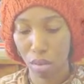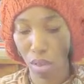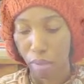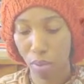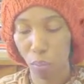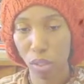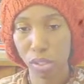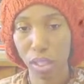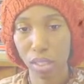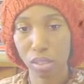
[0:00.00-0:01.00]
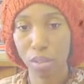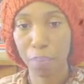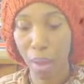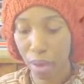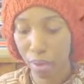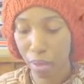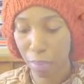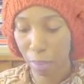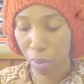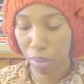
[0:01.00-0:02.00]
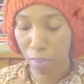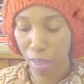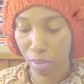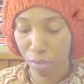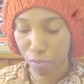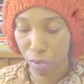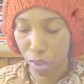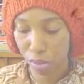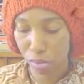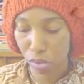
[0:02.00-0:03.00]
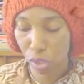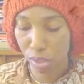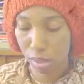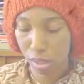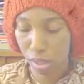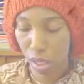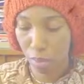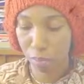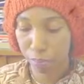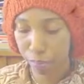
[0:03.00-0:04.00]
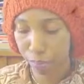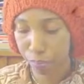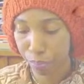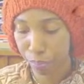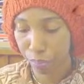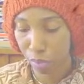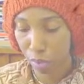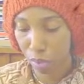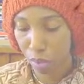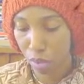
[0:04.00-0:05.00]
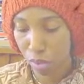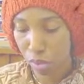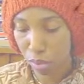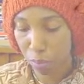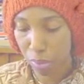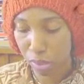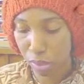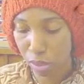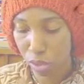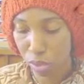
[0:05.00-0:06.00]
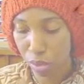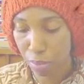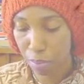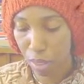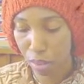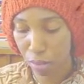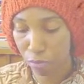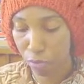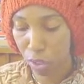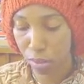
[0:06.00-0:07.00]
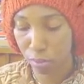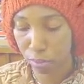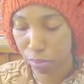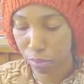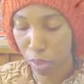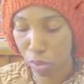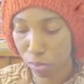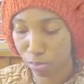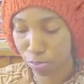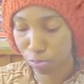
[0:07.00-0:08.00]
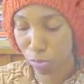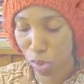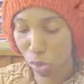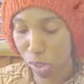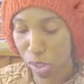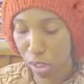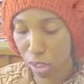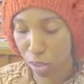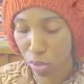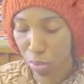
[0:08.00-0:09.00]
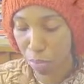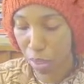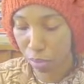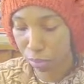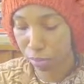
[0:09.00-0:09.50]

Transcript: And then once I get to the bottom, I'm going to make the foot just the same. So I'm basically just going to make the foot by twisting and crinkling.